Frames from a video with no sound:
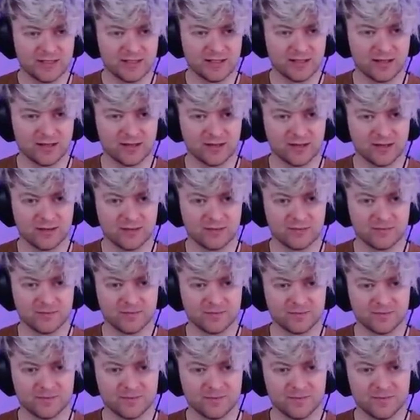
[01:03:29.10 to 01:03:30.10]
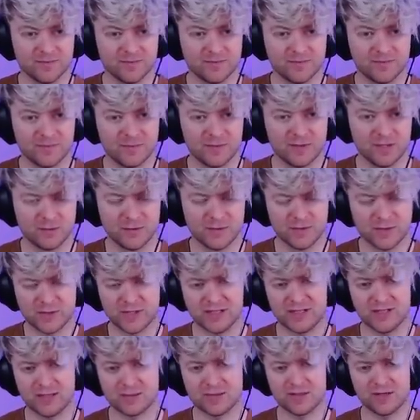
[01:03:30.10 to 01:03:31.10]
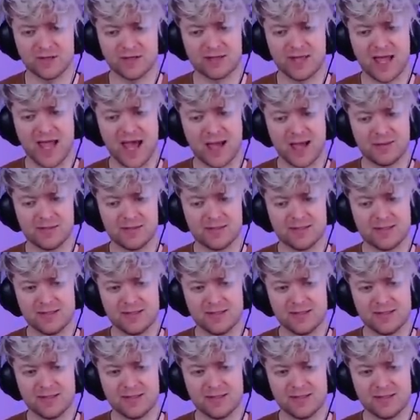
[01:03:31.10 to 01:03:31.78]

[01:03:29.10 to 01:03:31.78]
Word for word: Um, and we usually end up starting the habits